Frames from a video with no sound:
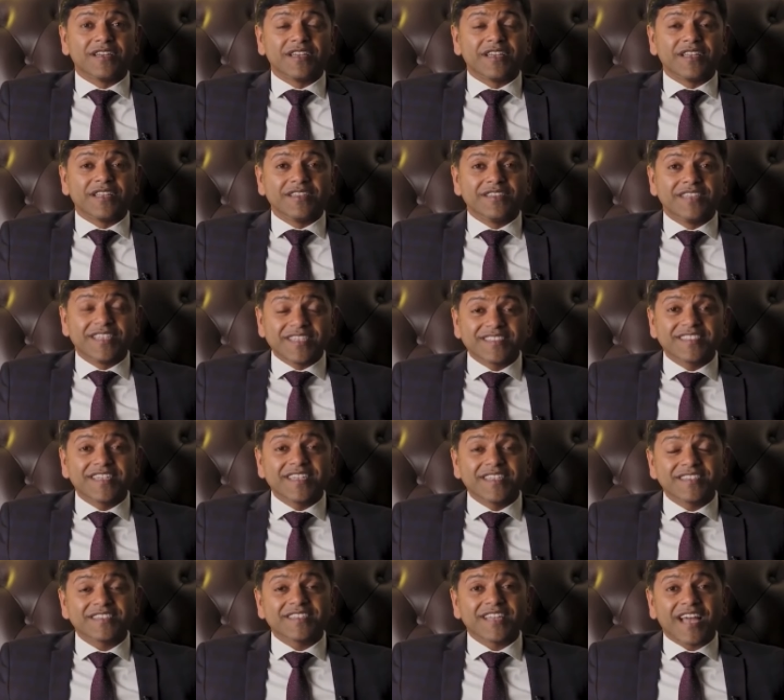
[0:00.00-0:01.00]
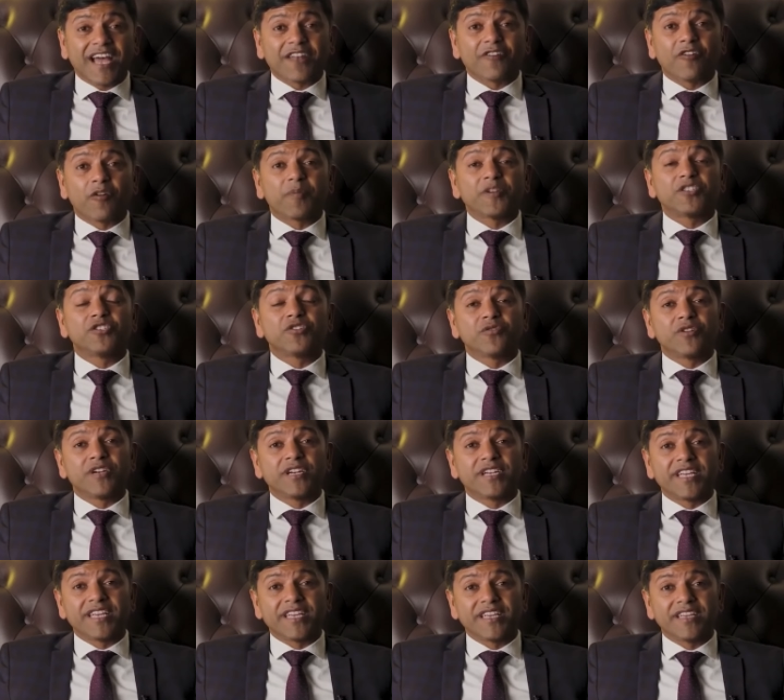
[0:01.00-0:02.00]
this is an
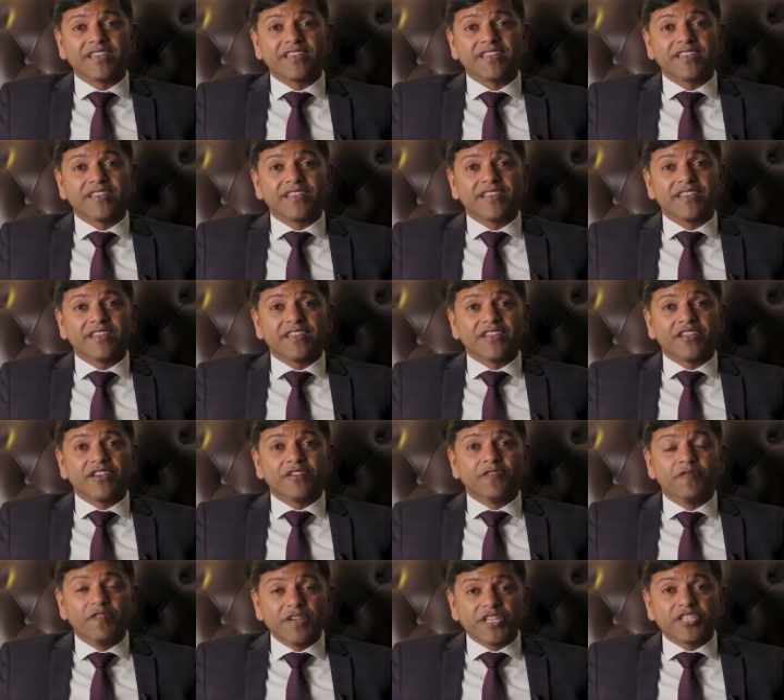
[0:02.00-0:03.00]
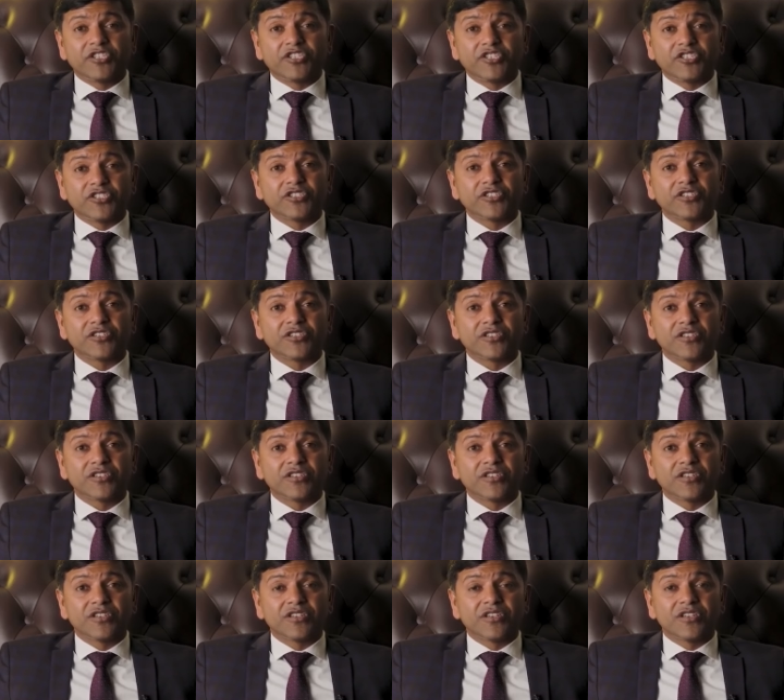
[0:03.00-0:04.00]
opportunity which
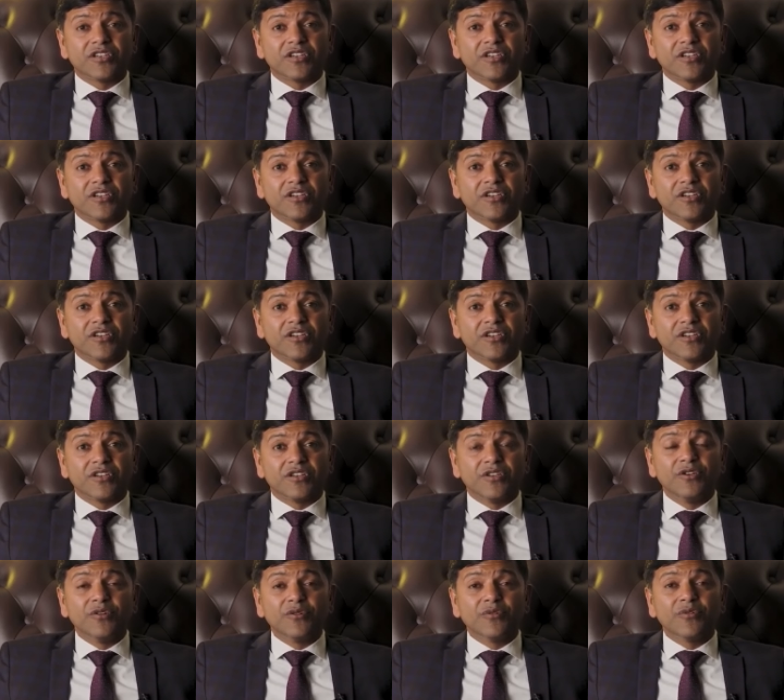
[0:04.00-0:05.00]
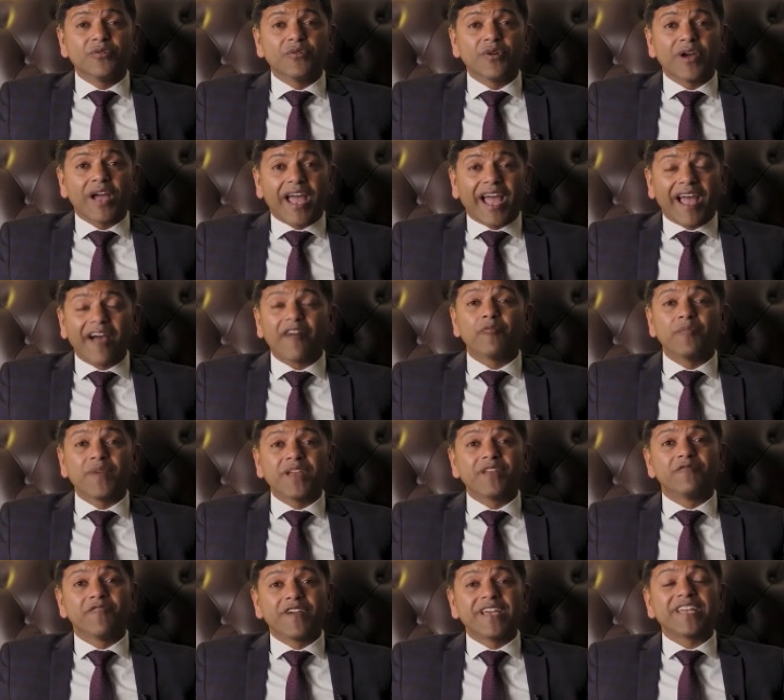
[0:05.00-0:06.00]
you have
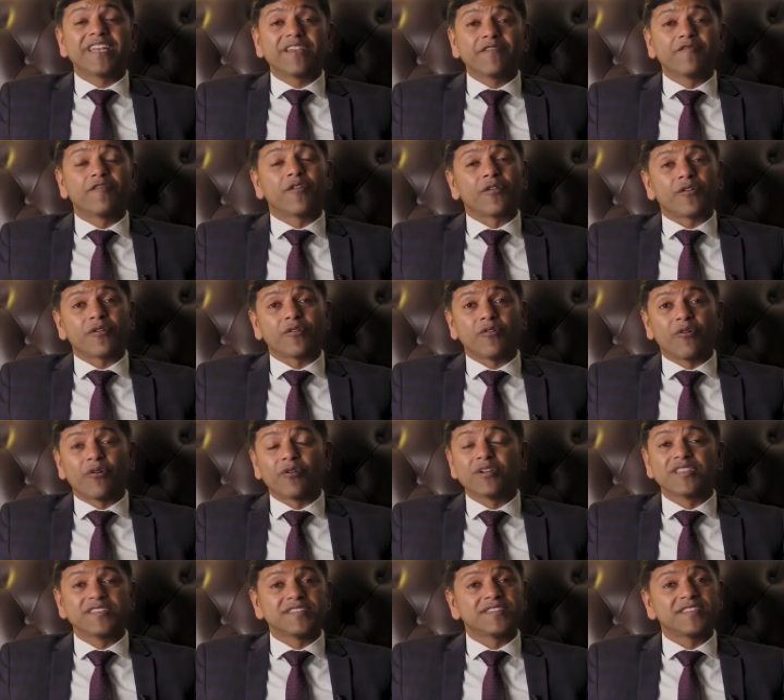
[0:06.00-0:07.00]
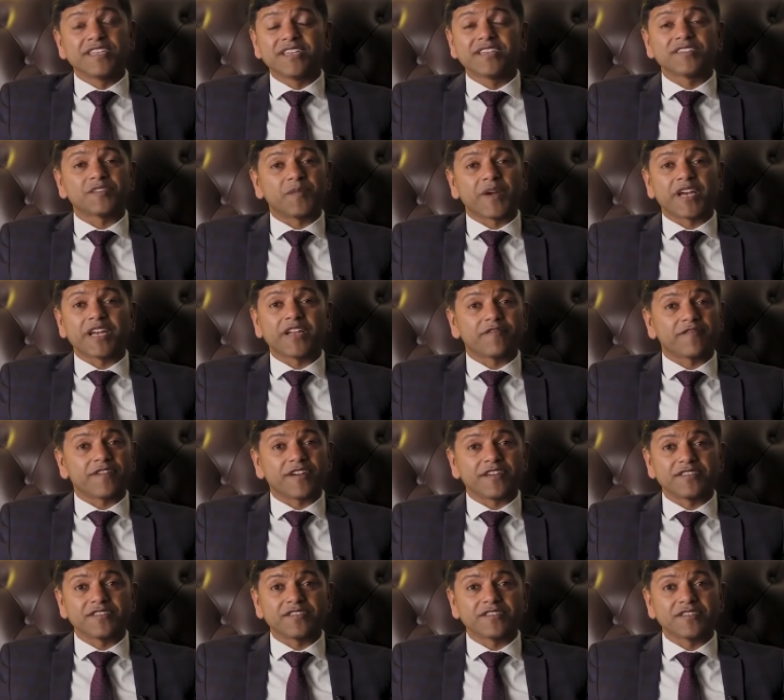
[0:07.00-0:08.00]
been waiting for all these years, my dear
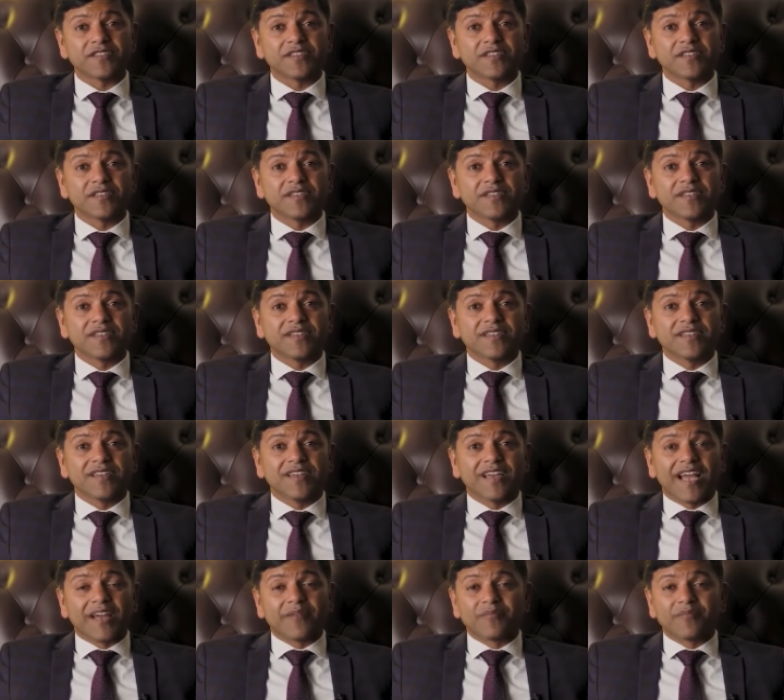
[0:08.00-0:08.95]
friends. I am